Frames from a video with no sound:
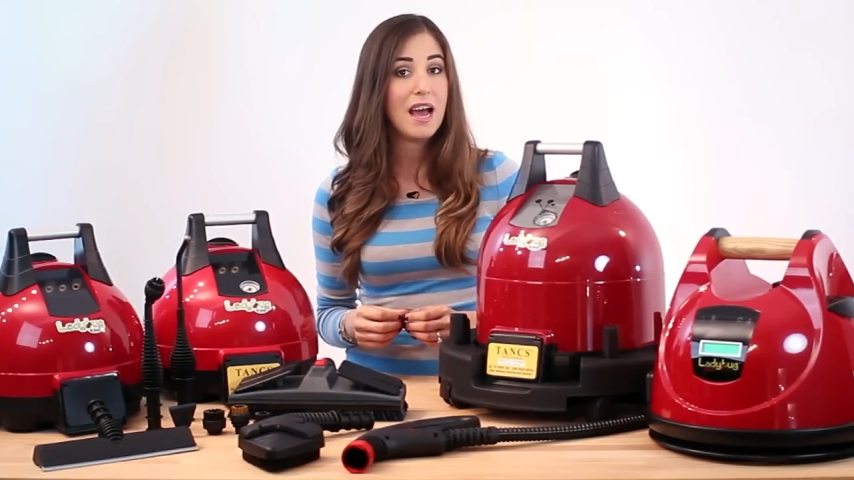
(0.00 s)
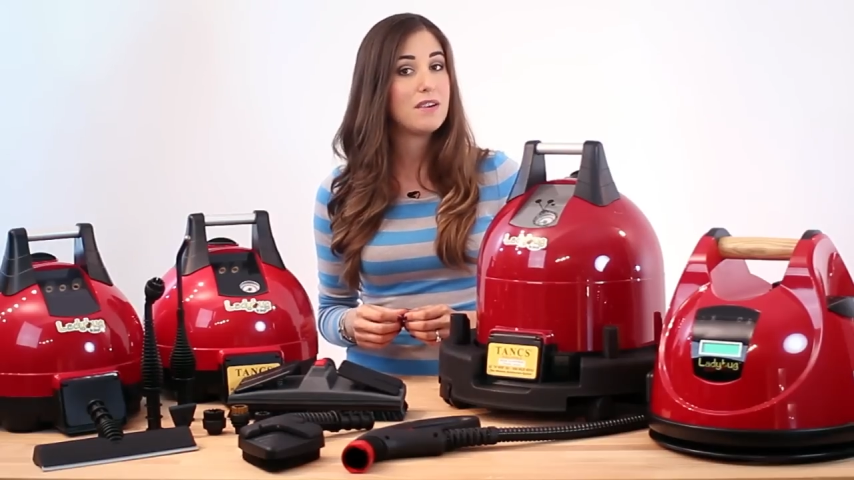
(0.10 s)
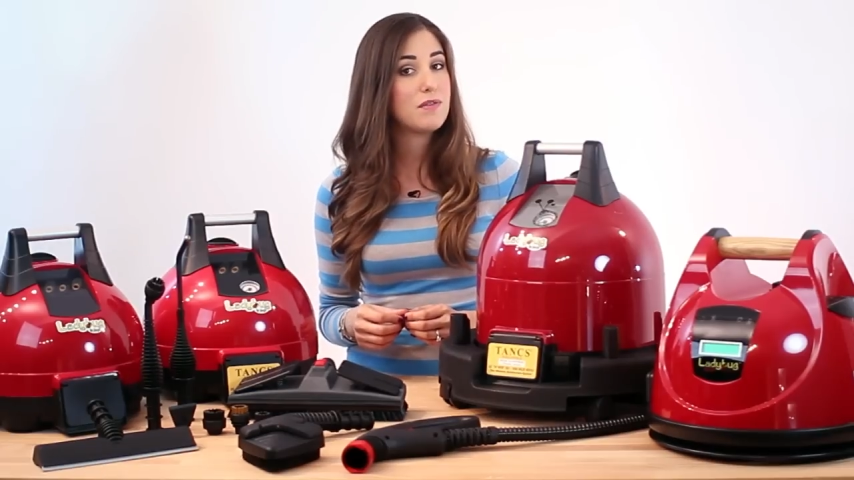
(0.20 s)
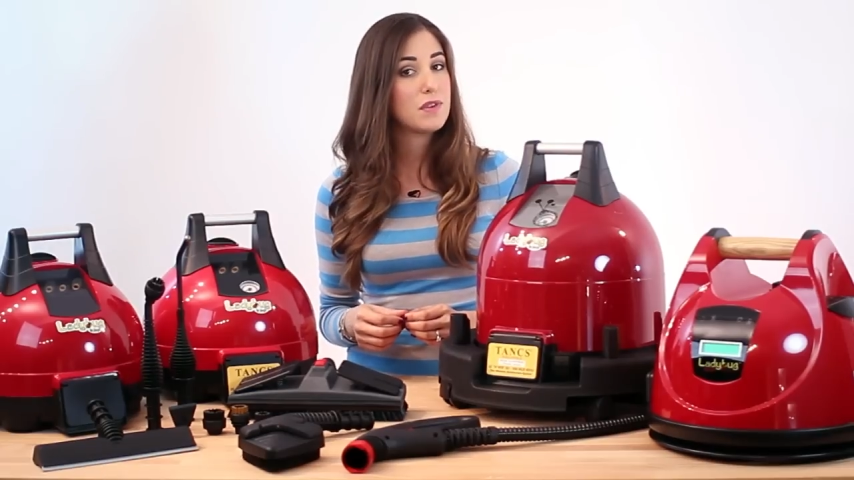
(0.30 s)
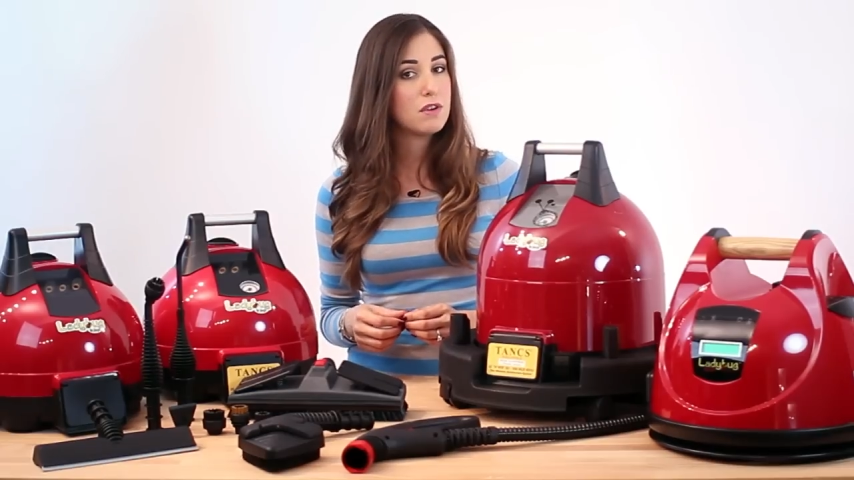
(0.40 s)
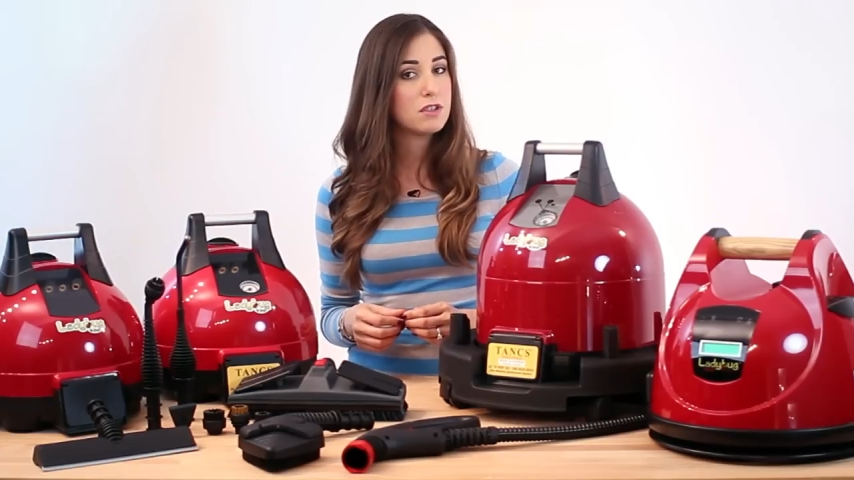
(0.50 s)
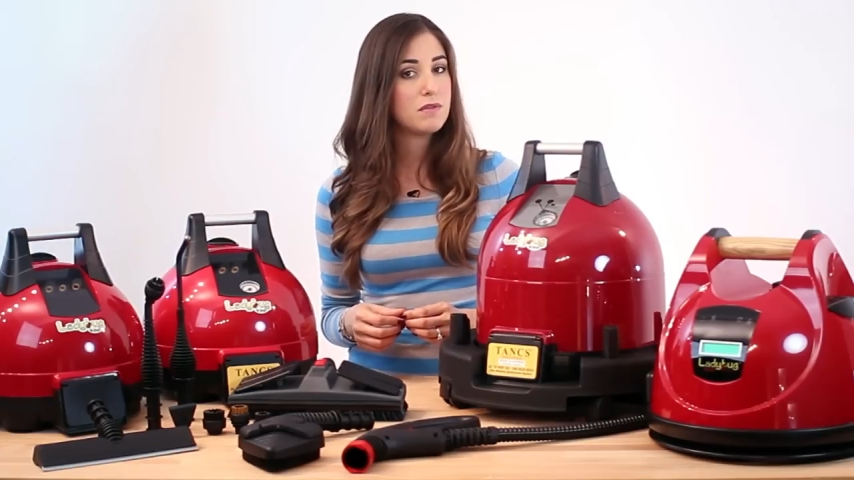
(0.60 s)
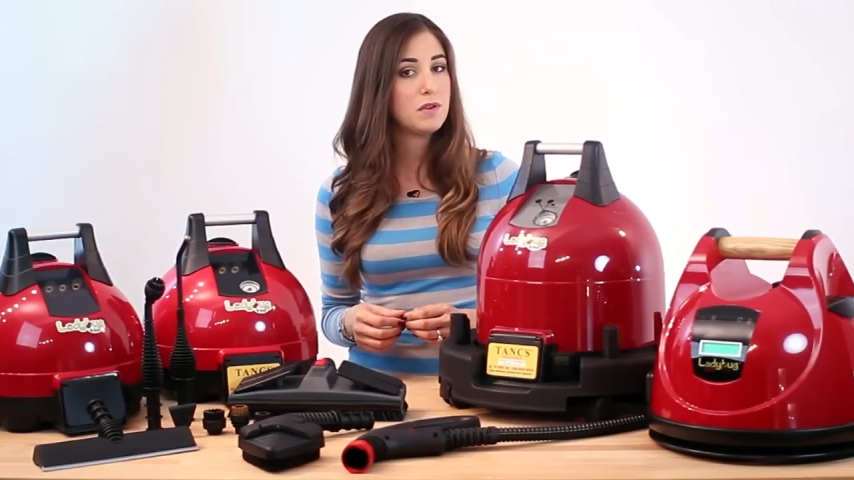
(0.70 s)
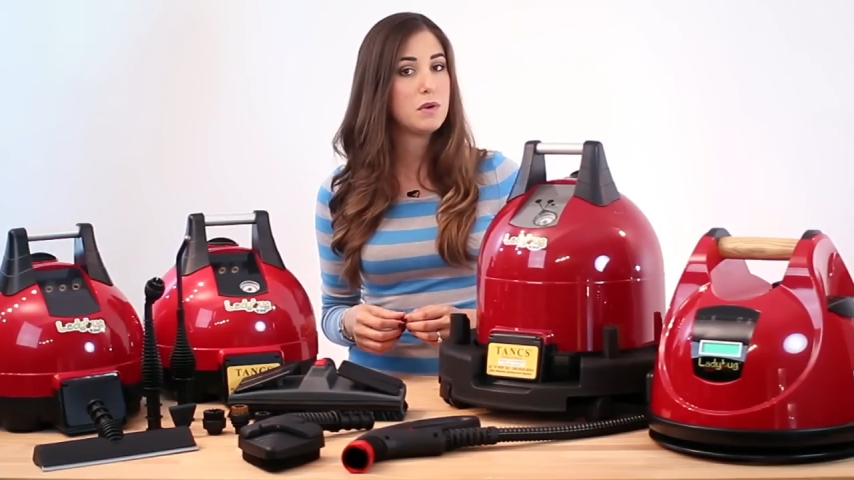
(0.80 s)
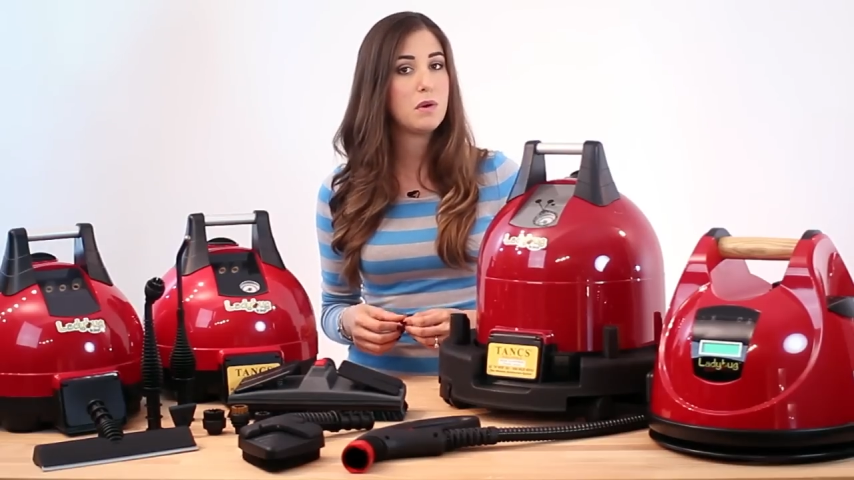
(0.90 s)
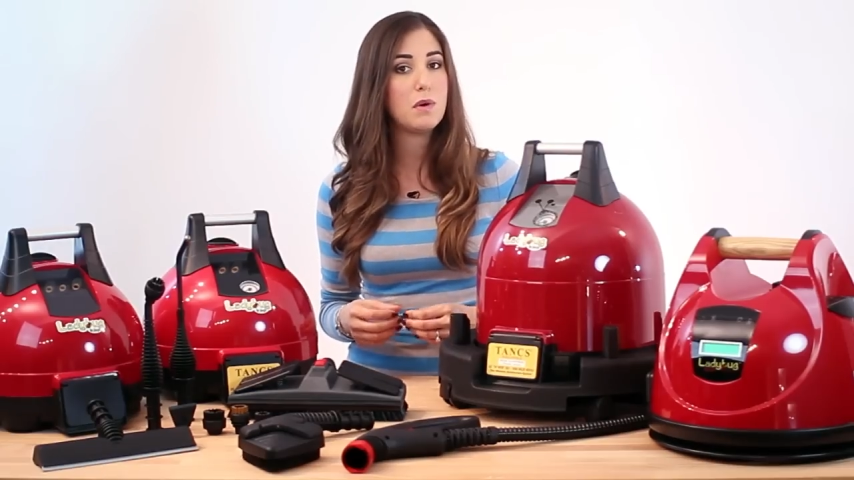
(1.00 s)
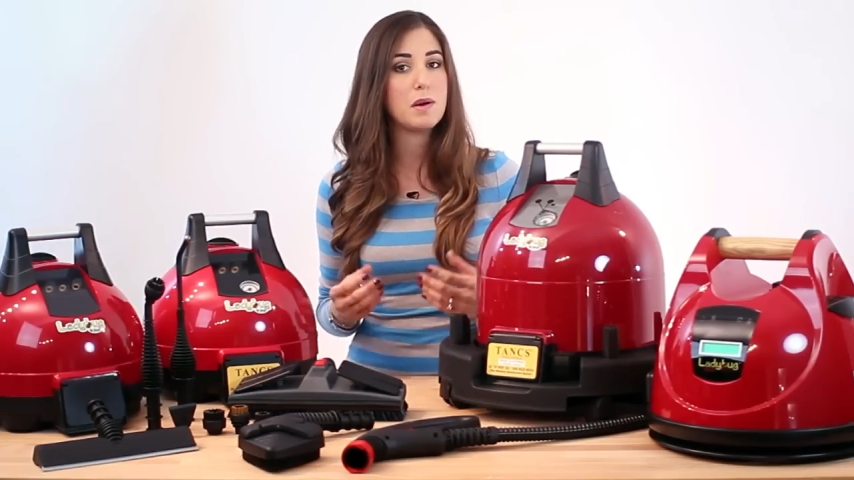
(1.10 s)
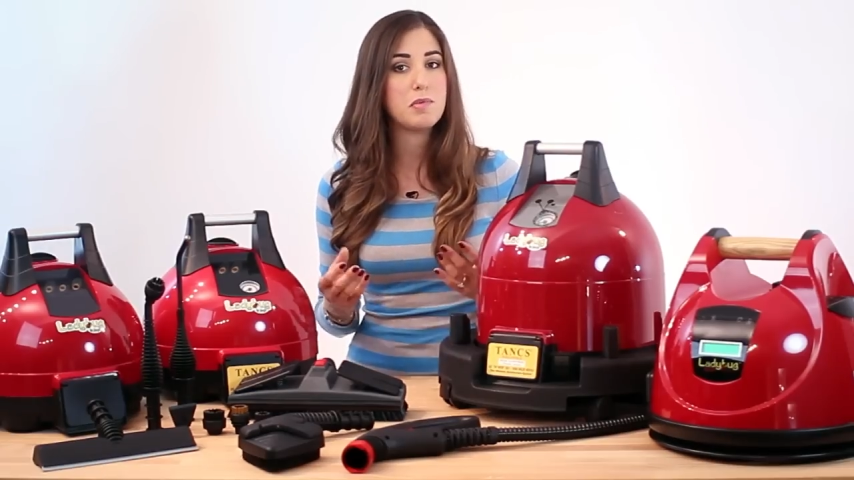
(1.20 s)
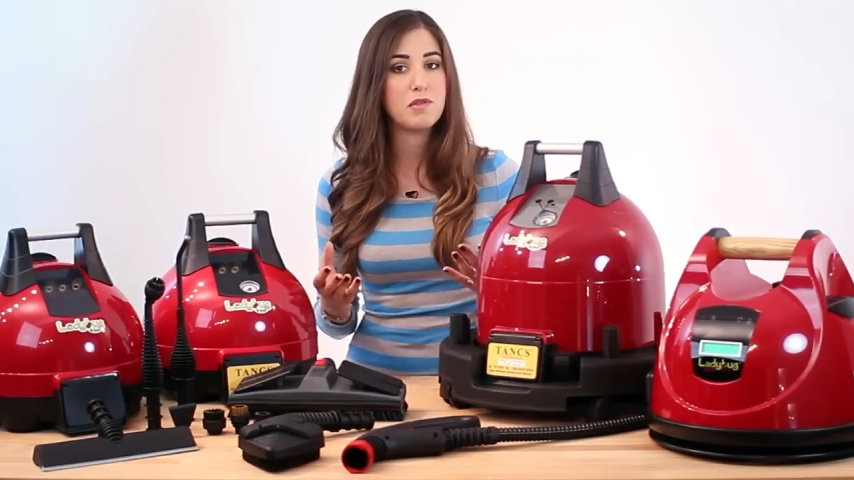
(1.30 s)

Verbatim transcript: And for those of you who are